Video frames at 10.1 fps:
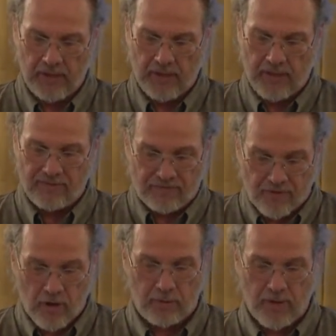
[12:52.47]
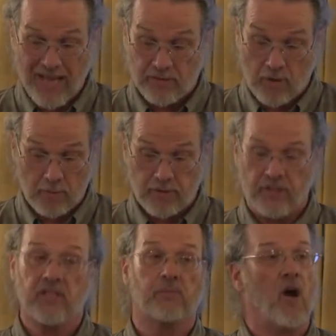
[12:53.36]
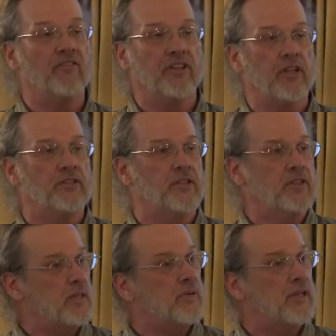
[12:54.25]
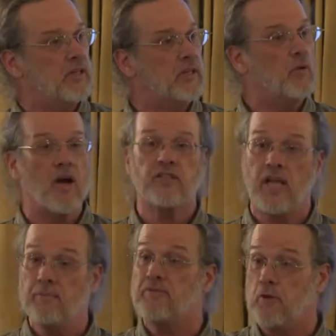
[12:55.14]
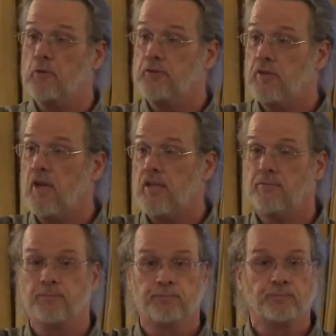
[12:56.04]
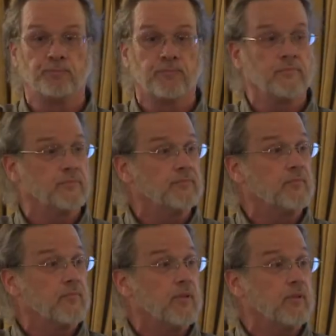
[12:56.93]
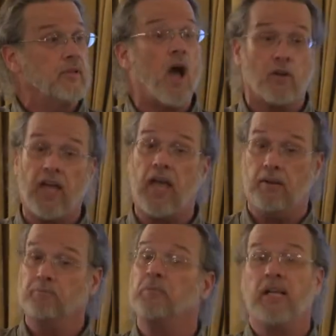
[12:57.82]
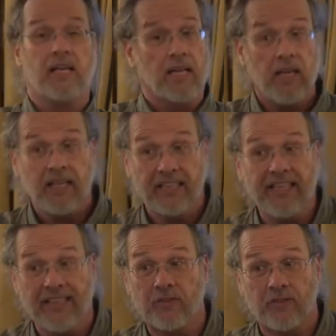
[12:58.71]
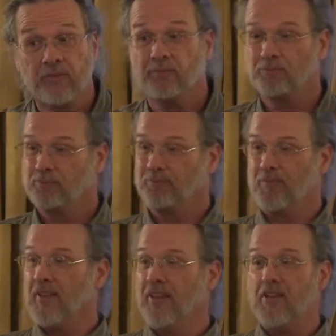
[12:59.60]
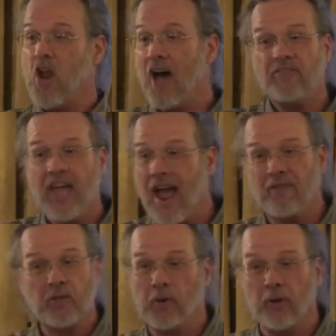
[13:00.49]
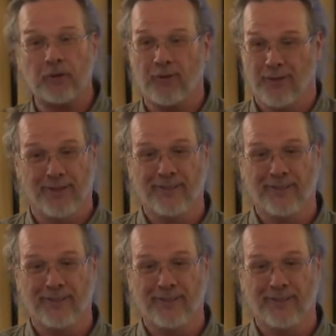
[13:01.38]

as farmers in small villages. Anybody gonna watch Game of Thrones tonight? Yeah, okay. Elites, not the average person.